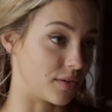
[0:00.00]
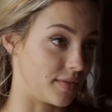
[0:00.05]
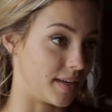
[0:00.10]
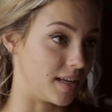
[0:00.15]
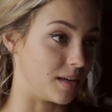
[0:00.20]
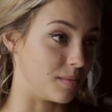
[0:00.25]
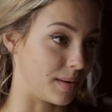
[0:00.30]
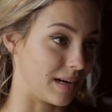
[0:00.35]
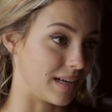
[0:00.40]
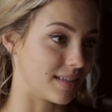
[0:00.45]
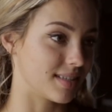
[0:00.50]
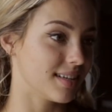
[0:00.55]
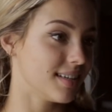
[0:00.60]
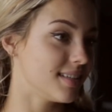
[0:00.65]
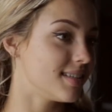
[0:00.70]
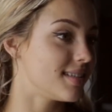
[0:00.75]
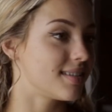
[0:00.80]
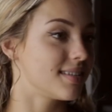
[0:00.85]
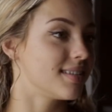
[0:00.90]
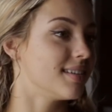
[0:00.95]
Vida
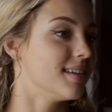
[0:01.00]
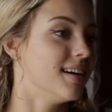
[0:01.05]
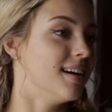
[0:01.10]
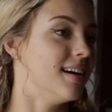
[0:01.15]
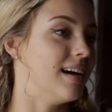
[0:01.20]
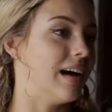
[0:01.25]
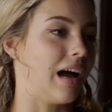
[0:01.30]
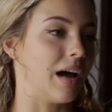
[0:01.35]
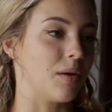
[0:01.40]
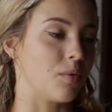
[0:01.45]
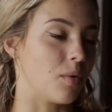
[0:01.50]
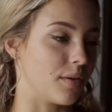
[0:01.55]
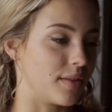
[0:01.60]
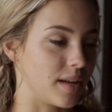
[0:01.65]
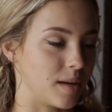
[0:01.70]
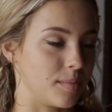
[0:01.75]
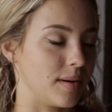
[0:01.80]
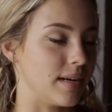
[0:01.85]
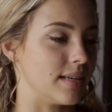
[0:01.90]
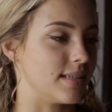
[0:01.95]
bracelets. I wore
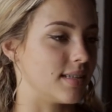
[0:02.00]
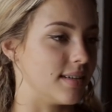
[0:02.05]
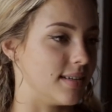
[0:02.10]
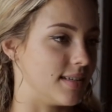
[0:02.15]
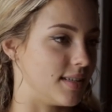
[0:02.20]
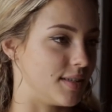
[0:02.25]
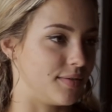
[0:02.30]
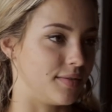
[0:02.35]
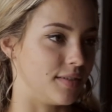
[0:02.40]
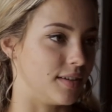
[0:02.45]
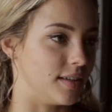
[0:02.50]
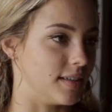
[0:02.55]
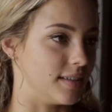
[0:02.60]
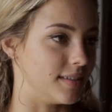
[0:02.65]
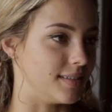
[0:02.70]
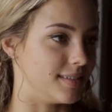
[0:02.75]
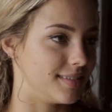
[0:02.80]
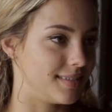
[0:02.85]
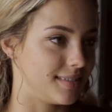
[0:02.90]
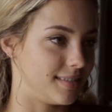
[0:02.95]
their bracelets
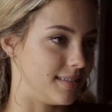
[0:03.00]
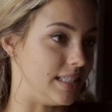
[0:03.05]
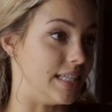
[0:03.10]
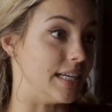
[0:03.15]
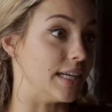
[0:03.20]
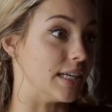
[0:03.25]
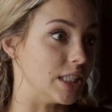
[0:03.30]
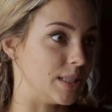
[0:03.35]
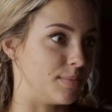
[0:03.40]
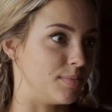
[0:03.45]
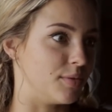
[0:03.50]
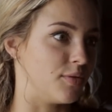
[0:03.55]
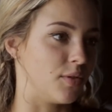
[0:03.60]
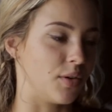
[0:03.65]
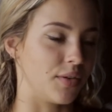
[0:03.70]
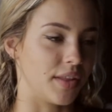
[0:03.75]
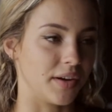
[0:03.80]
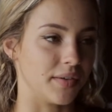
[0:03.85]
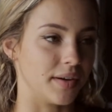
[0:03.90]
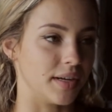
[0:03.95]
for years
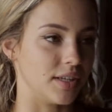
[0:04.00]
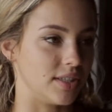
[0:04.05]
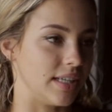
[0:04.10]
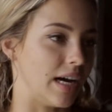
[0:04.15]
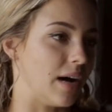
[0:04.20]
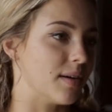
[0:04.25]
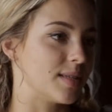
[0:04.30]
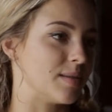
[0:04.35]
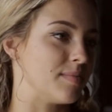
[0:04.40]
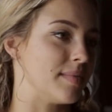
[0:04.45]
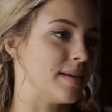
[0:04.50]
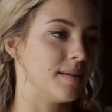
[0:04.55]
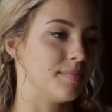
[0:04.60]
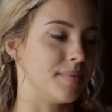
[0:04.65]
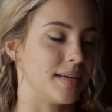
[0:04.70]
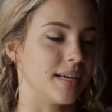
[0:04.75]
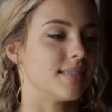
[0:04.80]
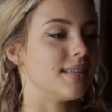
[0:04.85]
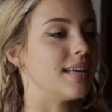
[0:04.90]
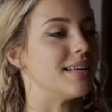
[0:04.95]
before they reached out to me
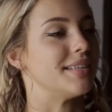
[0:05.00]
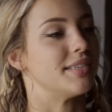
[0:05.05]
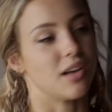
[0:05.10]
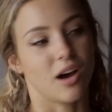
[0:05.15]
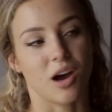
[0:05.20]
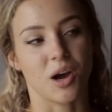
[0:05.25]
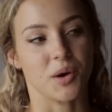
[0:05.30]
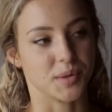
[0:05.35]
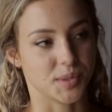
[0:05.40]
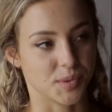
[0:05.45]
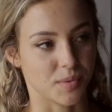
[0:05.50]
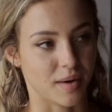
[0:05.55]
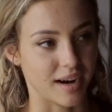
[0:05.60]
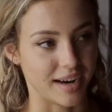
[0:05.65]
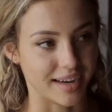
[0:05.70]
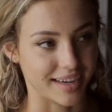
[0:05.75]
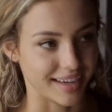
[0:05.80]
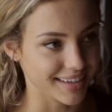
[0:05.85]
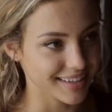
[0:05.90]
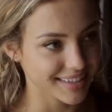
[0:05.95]
because they saw I was
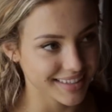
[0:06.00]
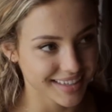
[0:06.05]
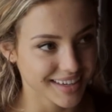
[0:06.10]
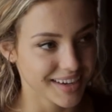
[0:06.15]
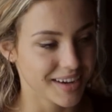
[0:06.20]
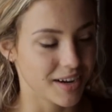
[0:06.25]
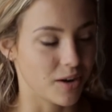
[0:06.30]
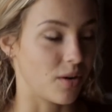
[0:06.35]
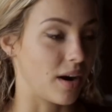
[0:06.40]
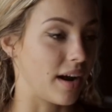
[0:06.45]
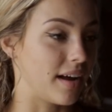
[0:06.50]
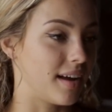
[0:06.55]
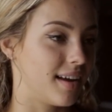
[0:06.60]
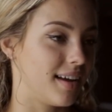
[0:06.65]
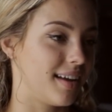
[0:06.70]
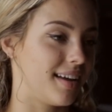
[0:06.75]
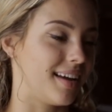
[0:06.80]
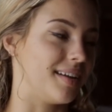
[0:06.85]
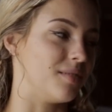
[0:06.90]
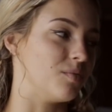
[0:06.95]
wearing it.
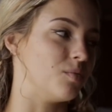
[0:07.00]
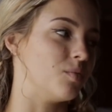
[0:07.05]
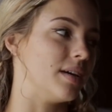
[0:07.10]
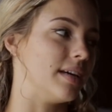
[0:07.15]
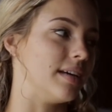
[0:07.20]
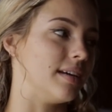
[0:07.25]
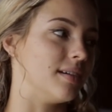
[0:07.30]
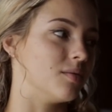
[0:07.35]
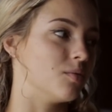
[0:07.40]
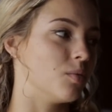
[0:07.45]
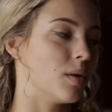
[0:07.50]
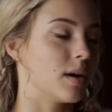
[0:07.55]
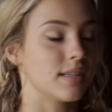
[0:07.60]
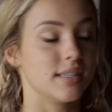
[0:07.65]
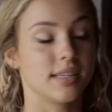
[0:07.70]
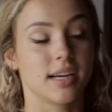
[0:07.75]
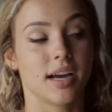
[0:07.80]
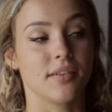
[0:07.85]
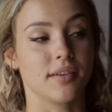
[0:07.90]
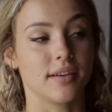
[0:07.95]
And we work
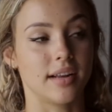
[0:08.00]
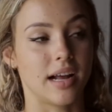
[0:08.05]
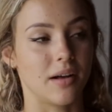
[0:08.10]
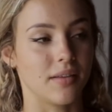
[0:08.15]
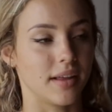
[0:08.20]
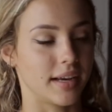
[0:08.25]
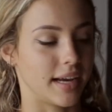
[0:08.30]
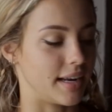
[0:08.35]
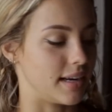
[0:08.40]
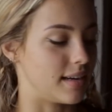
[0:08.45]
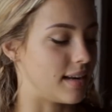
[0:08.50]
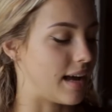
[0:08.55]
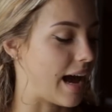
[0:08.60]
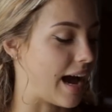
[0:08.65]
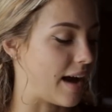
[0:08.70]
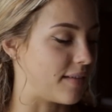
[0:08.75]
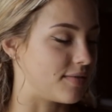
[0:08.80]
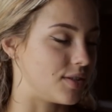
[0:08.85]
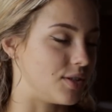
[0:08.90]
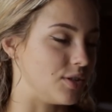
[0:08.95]
together now. Like, I didn't
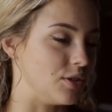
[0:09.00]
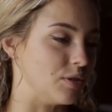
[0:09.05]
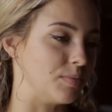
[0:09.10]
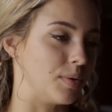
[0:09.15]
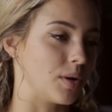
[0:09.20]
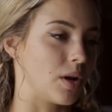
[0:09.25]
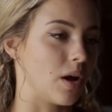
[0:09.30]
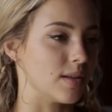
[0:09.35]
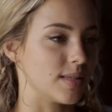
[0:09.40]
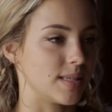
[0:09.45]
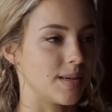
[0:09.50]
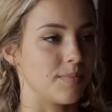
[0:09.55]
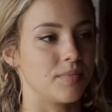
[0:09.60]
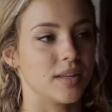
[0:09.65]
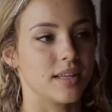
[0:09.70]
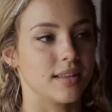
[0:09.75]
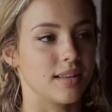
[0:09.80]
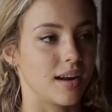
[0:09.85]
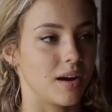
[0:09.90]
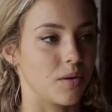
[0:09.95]
have to put on
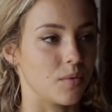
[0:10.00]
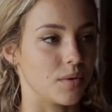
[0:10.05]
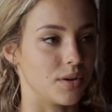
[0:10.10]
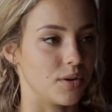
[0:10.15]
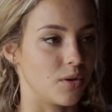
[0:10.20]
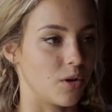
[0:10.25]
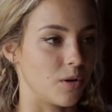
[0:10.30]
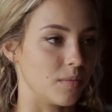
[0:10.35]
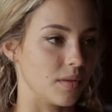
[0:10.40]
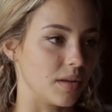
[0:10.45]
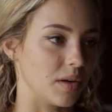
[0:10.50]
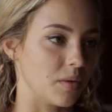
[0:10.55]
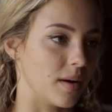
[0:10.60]
something that I wouldn't normally